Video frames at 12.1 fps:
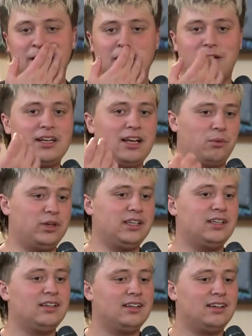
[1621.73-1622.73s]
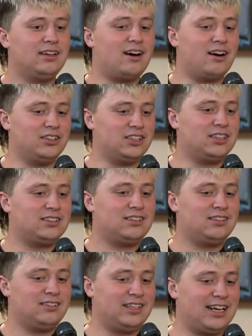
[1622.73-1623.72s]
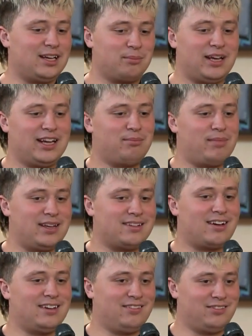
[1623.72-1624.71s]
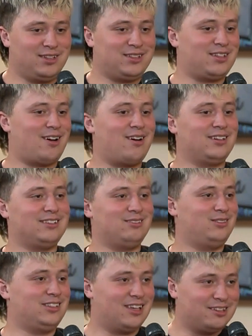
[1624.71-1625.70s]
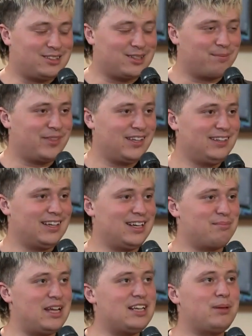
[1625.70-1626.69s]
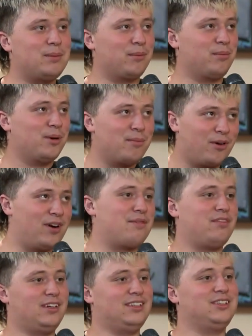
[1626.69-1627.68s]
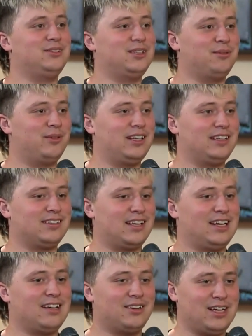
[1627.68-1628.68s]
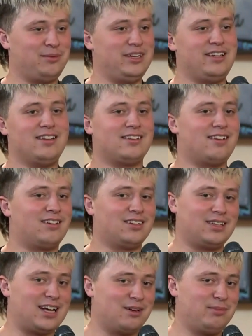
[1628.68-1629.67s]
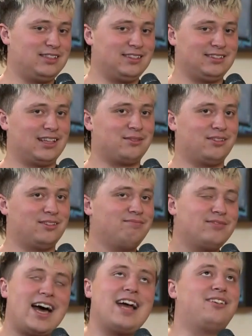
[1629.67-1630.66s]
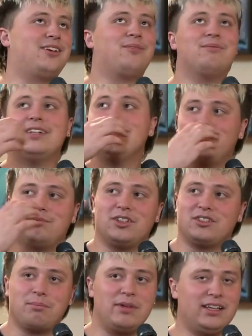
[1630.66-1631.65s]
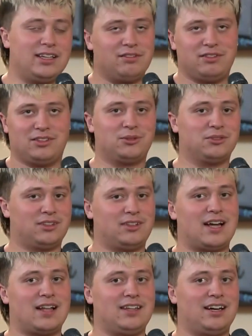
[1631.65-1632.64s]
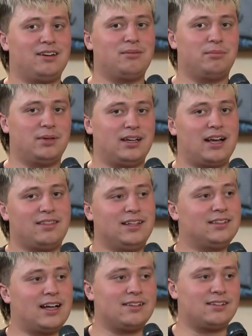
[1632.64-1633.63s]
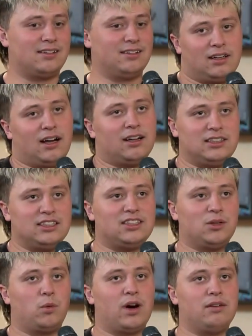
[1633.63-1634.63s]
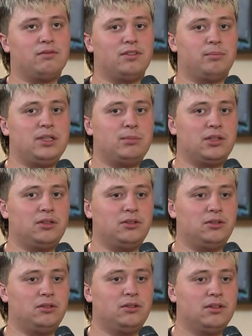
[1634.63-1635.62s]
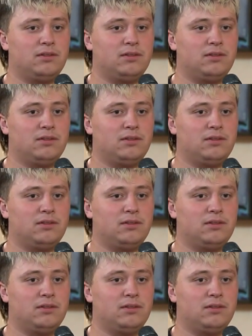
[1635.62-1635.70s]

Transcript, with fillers: okay, we are just getting paid based on if this song does something and it makes people put more effort into it when it's like, okay, we need the song to kind of be successful. I don't know there's a million different schools of thought there, but yes. I think that's a, a decent one for people who